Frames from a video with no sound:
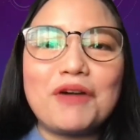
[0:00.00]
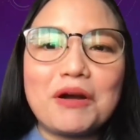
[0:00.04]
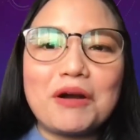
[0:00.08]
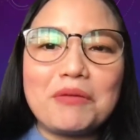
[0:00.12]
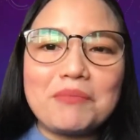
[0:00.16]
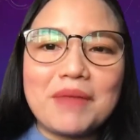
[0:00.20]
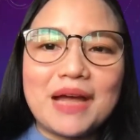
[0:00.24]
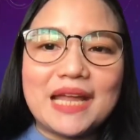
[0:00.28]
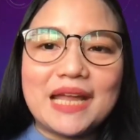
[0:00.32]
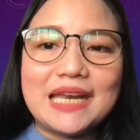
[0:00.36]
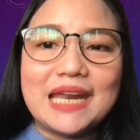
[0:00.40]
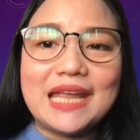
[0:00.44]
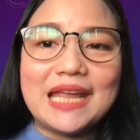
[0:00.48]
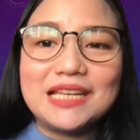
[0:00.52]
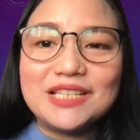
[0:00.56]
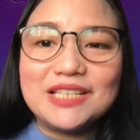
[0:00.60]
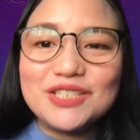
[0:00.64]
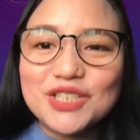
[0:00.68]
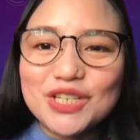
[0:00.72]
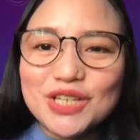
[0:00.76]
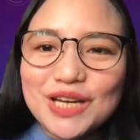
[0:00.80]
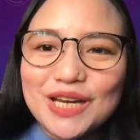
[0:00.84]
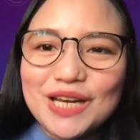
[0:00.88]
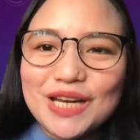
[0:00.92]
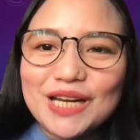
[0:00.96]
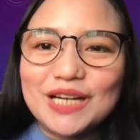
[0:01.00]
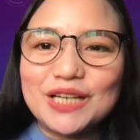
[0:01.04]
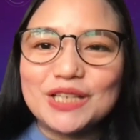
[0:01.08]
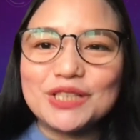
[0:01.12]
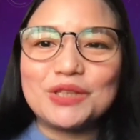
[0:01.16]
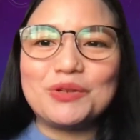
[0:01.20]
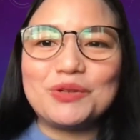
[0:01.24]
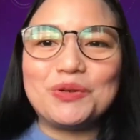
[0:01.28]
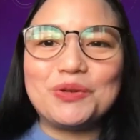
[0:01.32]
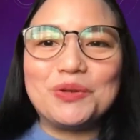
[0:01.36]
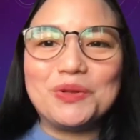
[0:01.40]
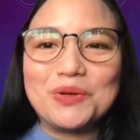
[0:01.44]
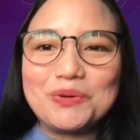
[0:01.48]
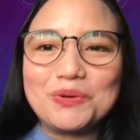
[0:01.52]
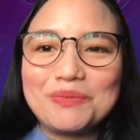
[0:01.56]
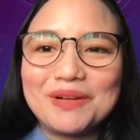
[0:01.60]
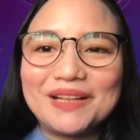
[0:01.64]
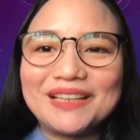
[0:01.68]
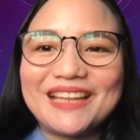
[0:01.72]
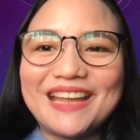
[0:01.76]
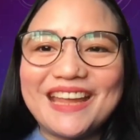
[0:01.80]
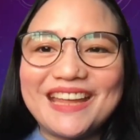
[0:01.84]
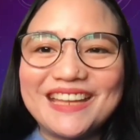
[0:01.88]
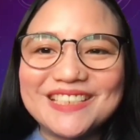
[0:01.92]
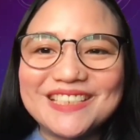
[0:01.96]
from an engineer to
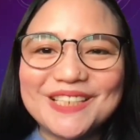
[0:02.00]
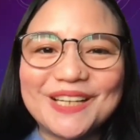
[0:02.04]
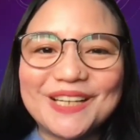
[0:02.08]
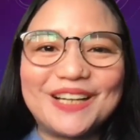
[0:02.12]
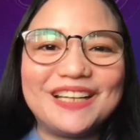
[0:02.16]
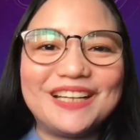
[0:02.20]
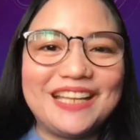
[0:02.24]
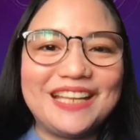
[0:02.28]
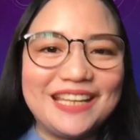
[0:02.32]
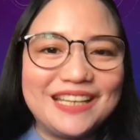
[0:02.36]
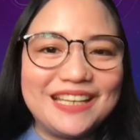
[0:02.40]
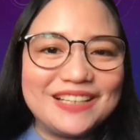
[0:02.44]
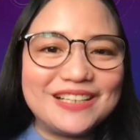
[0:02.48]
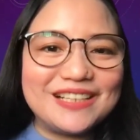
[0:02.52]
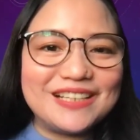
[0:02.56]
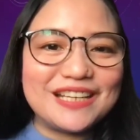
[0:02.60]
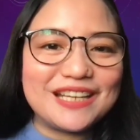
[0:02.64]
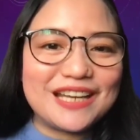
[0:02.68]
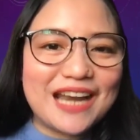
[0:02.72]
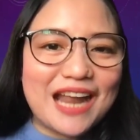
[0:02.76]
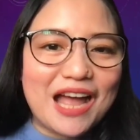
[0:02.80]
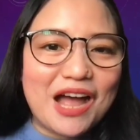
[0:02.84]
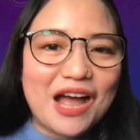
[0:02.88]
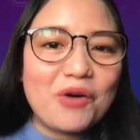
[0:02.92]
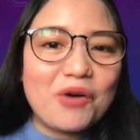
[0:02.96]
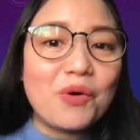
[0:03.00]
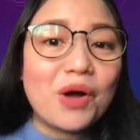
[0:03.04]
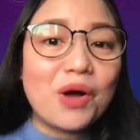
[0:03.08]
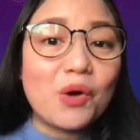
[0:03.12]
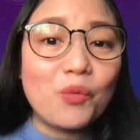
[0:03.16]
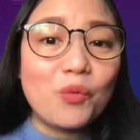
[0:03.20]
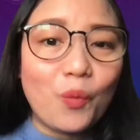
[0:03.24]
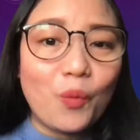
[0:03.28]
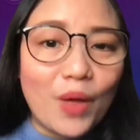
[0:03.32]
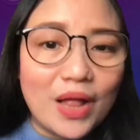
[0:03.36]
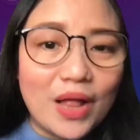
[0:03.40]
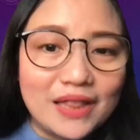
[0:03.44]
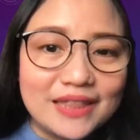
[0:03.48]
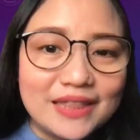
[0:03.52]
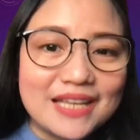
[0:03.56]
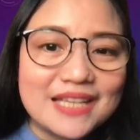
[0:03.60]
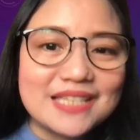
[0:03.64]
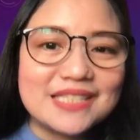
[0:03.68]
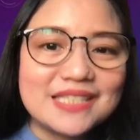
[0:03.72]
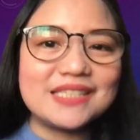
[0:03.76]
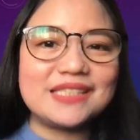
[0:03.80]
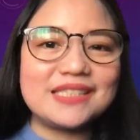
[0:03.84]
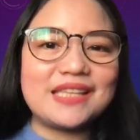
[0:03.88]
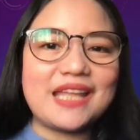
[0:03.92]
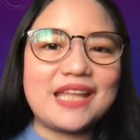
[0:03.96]
global HR leader, now a
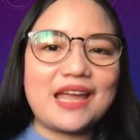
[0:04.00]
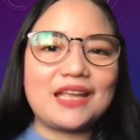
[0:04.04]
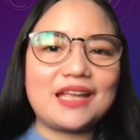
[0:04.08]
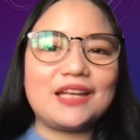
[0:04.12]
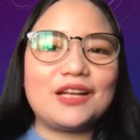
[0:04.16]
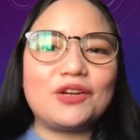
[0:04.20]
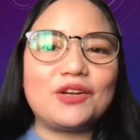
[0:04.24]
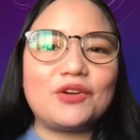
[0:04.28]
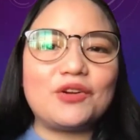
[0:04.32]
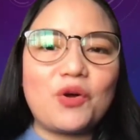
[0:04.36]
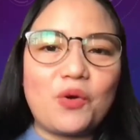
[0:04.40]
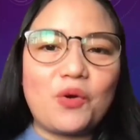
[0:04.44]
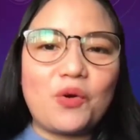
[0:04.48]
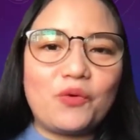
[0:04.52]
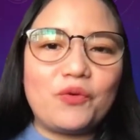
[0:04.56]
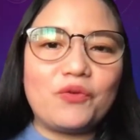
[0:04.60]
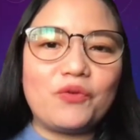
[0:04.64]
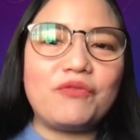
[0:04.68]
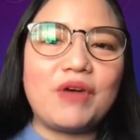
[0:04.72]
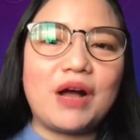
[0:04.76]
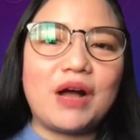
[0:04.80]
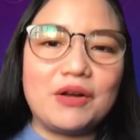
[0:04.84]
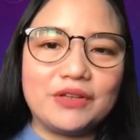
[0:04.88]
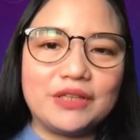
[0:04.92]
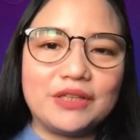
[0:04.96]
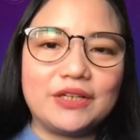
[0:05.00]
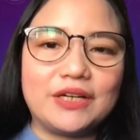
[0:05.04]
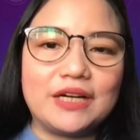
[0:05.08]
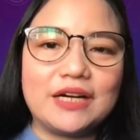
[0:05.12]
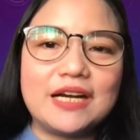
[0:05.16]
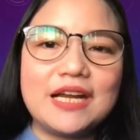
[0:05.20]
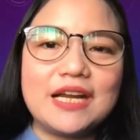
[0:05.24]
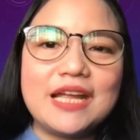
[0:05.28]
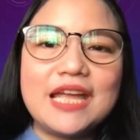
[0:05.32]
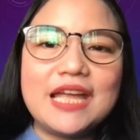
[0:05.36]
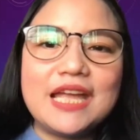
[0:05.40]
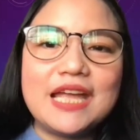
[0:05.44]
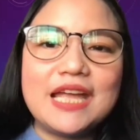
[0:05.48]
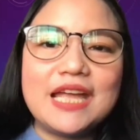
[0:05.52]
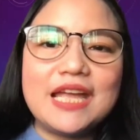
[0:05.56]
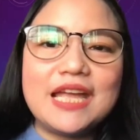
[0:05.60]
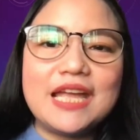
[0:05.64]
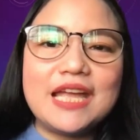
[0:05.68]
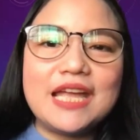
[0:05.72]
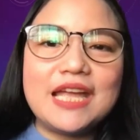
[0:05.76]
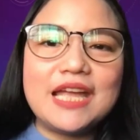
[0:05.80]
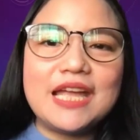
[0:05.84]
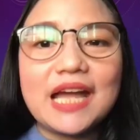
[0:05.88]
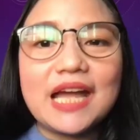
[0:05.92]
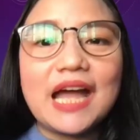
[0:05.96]
wellness tech co-founder.
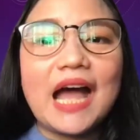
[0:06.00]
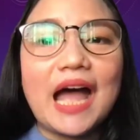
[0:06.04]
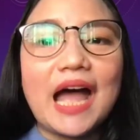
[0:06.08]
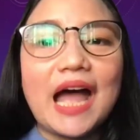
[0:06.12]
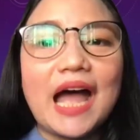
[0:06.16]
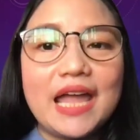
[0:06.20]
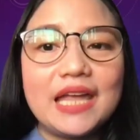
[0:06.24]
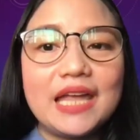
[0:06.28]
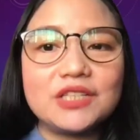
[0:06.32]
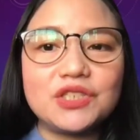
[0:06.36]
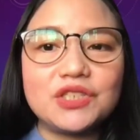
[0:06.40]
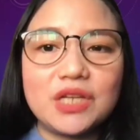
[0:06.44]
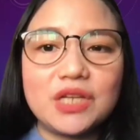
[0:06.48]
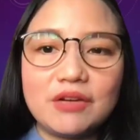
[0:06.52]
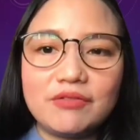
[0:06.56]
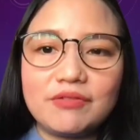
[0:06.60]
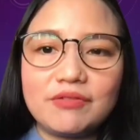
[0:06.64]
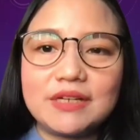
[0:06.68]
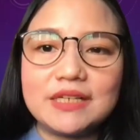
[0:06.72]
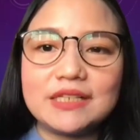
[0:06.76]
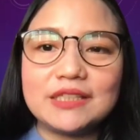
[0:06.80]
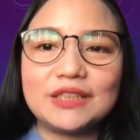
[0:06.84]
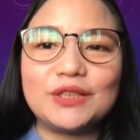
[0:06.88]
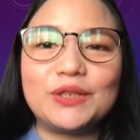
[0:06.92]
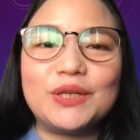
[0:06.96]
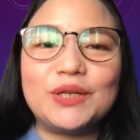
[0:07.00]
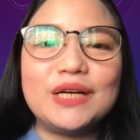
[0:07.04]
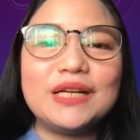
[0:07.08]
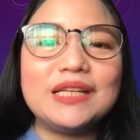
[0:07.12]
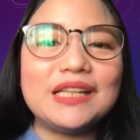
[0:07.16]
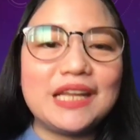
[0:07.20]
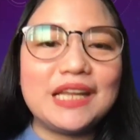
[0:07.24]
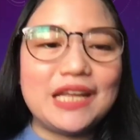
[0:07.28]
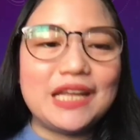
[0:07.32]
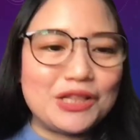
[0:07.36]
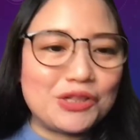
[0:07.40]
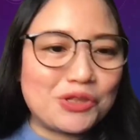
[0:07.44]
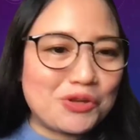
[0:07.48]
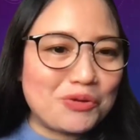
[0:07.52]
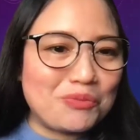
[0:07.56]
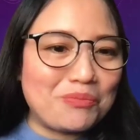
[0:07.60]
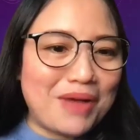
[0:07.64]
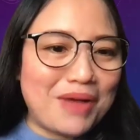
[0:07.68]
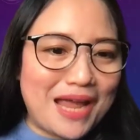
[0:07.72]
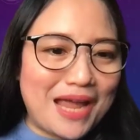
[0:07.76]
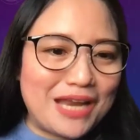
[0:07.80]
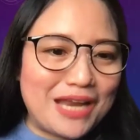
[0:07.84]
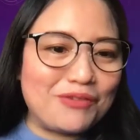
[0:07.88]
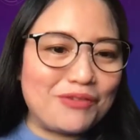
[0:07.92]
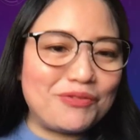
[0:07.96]
She is a high achiever turned into
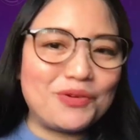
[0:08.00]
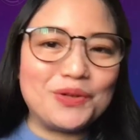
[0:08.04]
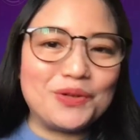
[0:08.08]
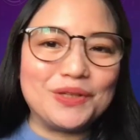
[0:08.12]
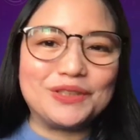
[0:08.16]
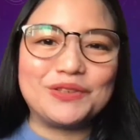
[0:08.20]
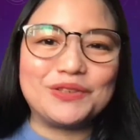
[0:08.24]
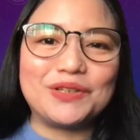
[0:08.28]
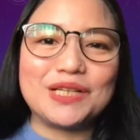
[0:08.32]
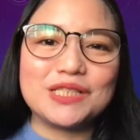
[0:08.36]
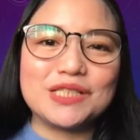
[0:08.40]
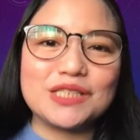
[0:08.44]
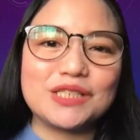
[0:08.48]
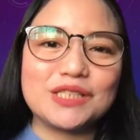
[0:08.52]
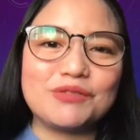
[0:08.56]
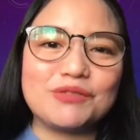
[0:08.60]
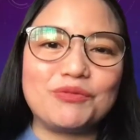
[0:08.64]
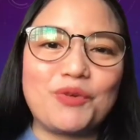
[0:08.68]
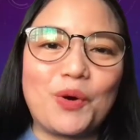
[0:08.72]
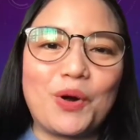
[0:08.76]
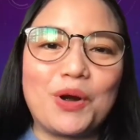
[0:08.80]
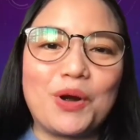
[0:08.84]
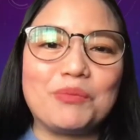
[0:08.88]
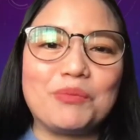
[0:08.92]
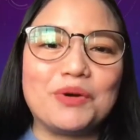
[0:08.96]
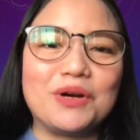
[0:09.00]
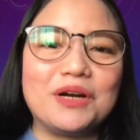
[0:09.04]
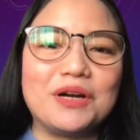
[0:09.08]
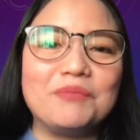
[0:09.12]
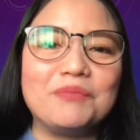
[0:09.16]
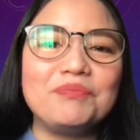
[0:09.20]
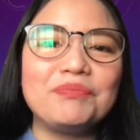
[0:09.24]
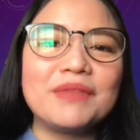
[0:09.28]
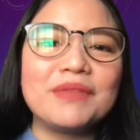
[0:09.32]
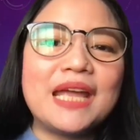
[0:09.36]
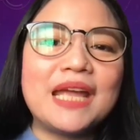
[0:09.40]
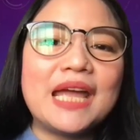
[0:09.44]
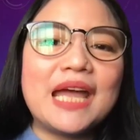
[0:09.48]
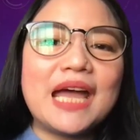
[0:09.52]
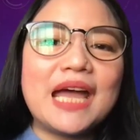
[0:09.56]
mindful transformer.